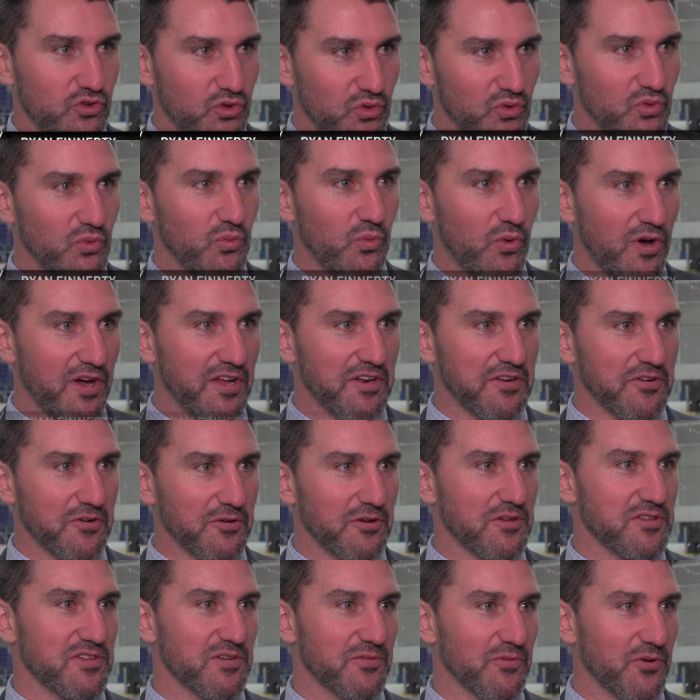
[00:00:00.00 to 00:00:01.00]
2-1
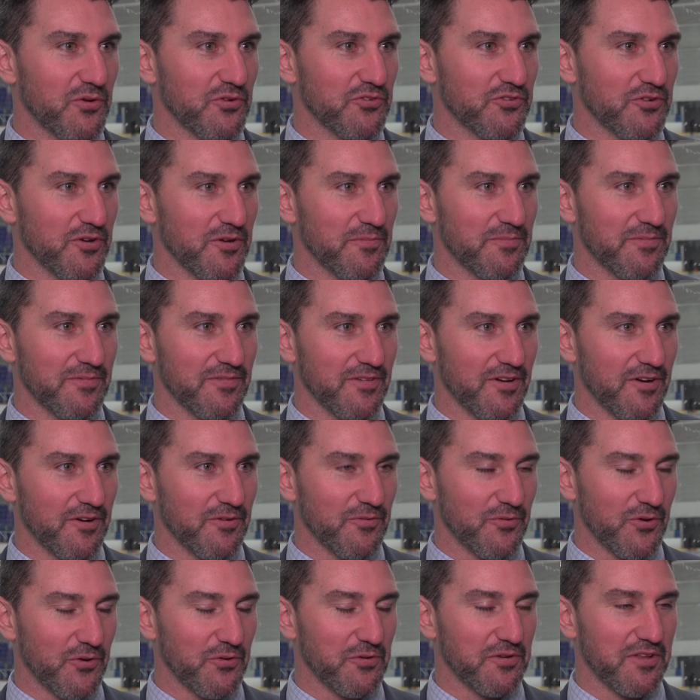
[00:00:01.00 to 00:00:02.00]
greasy
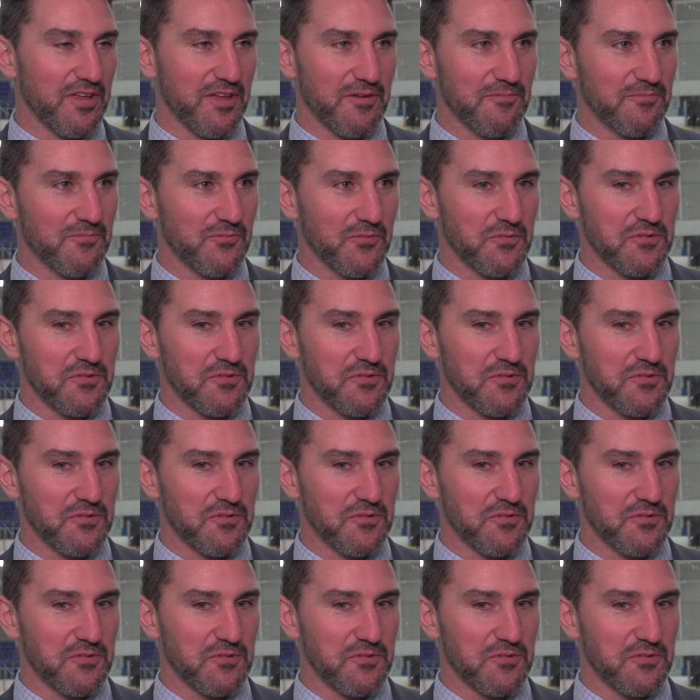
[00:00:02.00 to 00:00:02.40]
road game.